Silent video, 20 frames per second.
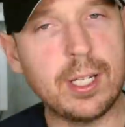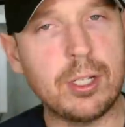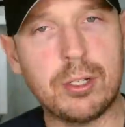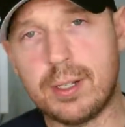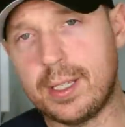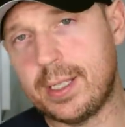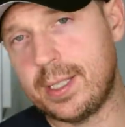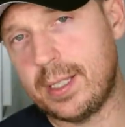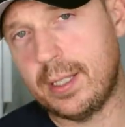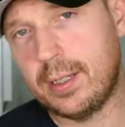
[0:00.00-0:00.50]

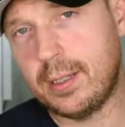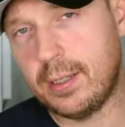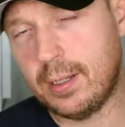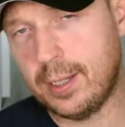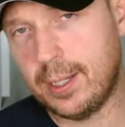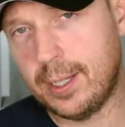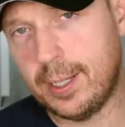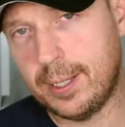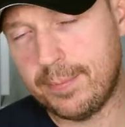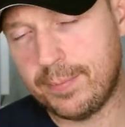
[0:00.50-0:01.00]
interested
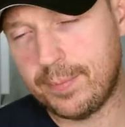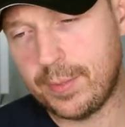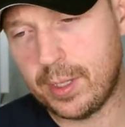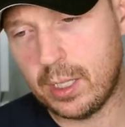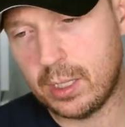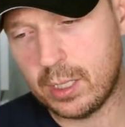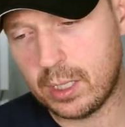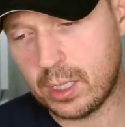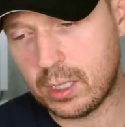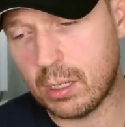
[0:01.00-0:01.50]
um,
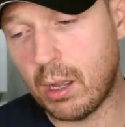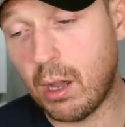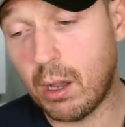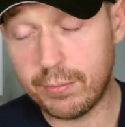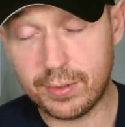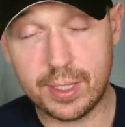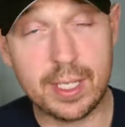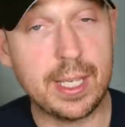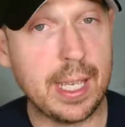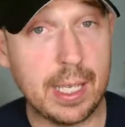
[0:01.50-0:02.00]
at the start
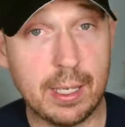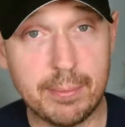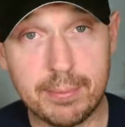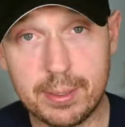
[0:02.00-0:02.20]
of the year,